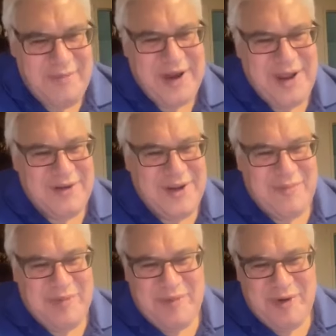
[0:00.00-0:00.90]
might have a
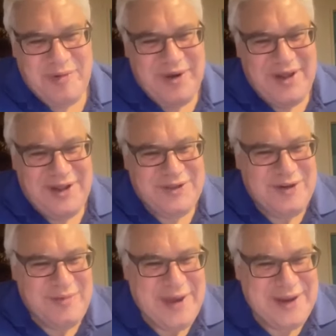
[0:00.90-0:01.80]
couple more, but I'll
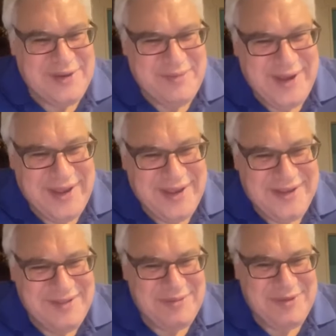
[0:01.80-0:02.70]
turn it back to Mike
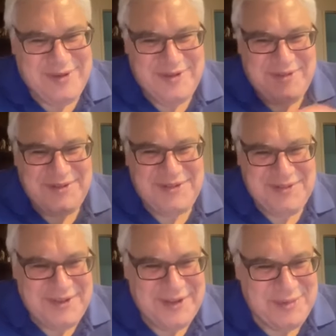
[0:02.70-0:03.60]
because I'm sure there's
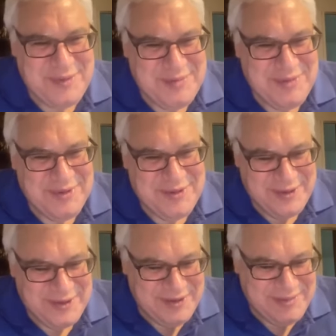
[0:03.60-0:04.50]
other people, of
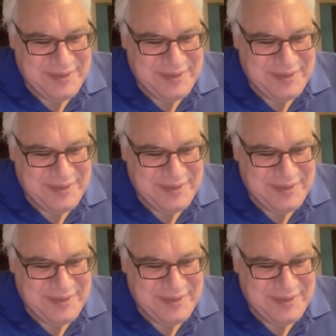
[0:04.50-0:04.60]
course.